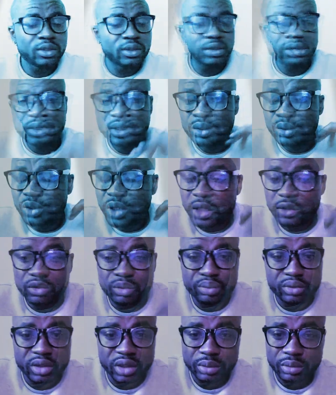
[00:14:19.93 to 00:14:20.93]
she trying to
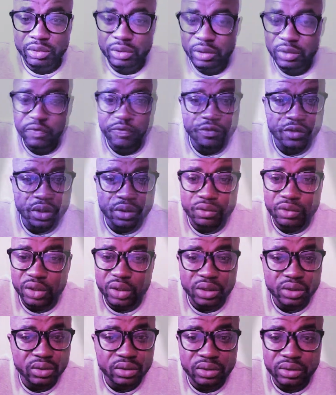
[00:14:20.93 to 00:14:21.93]
put him on the phone with a
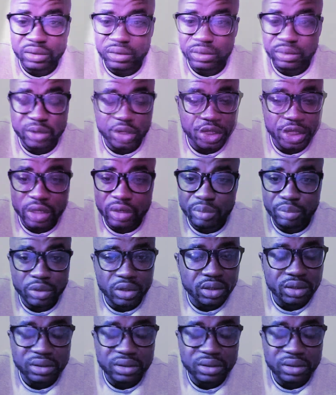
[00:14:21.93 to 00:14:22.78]
dude, jailbird